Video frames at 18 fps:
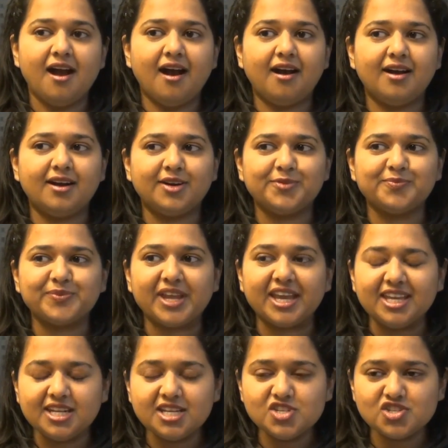
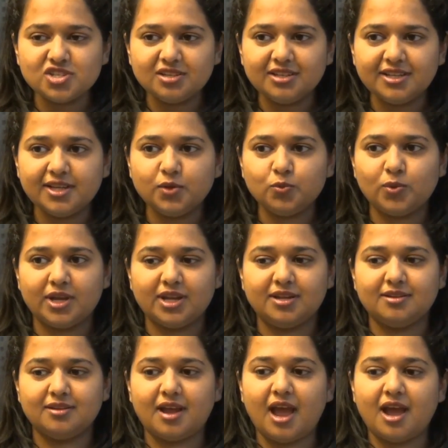Initially,
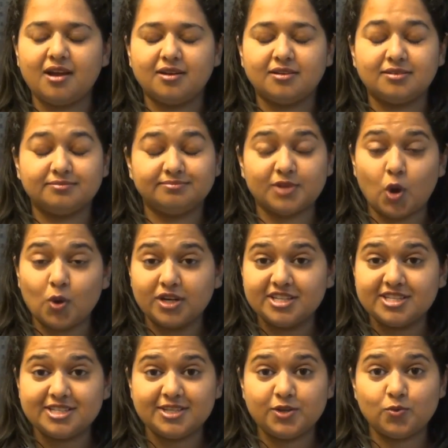
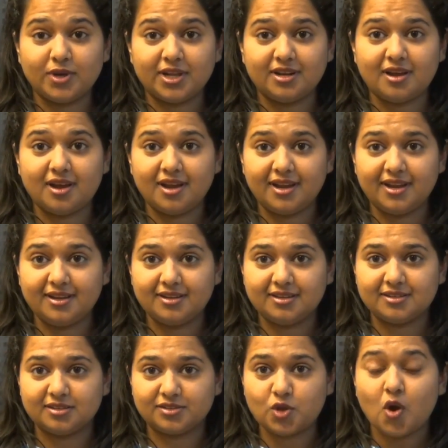honestly, when
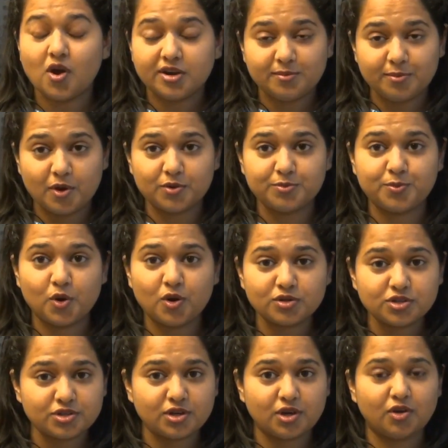I thought about
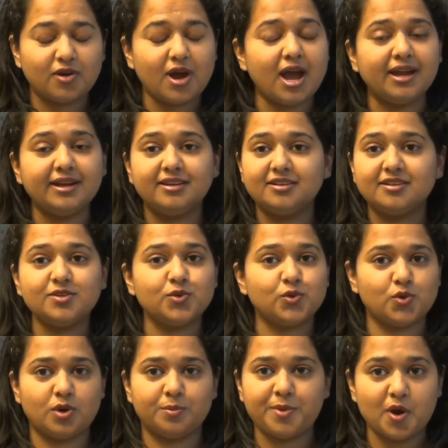Portnow, I didn't
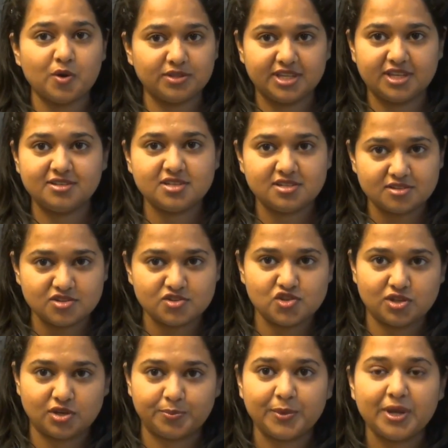know about the
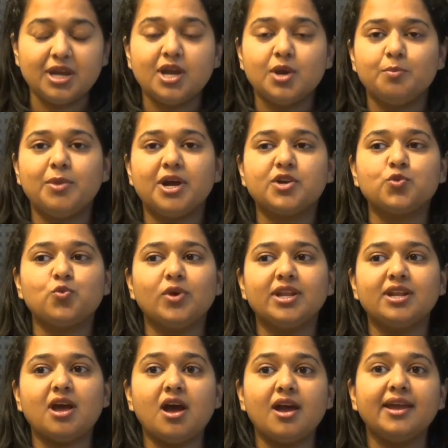internship. But
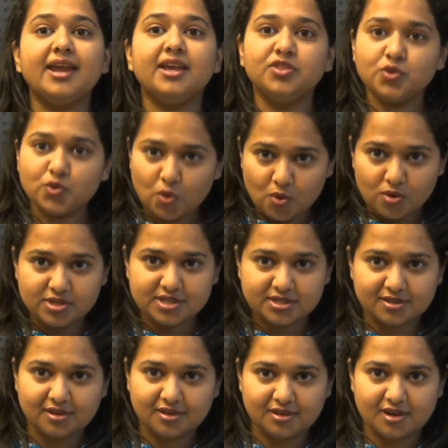when I
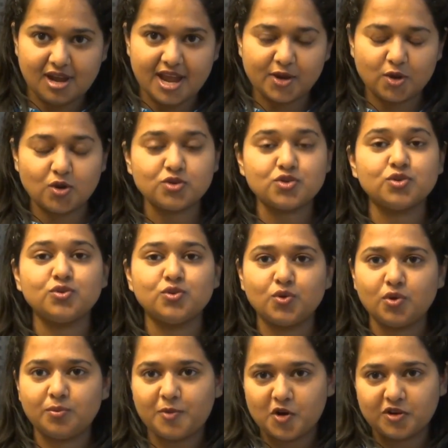enrolled, I got to
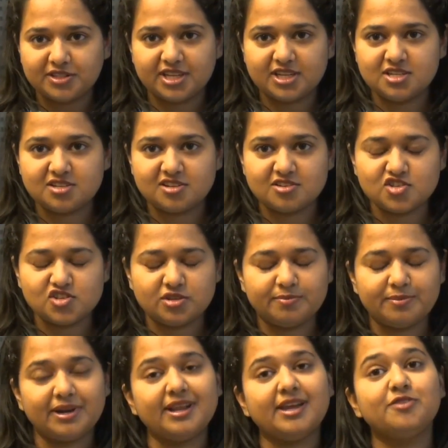know about the
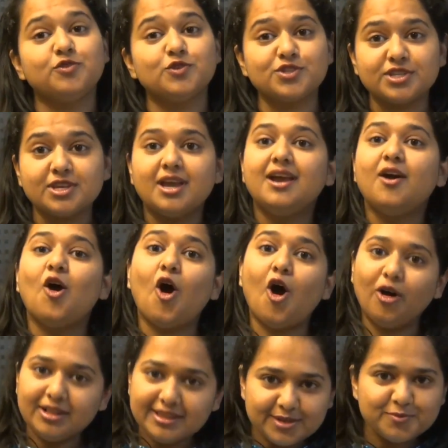internship, and I was
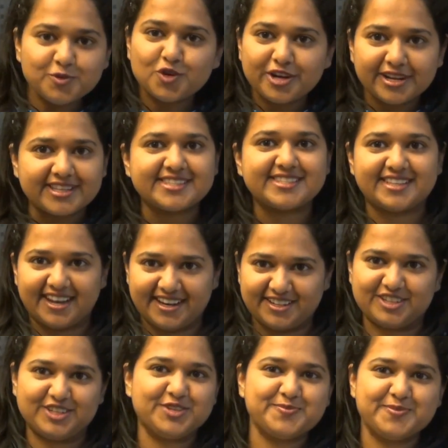all the more
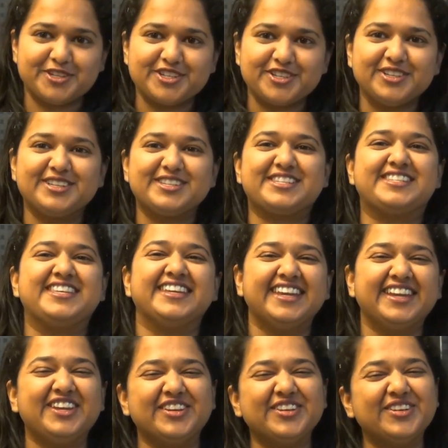excited because,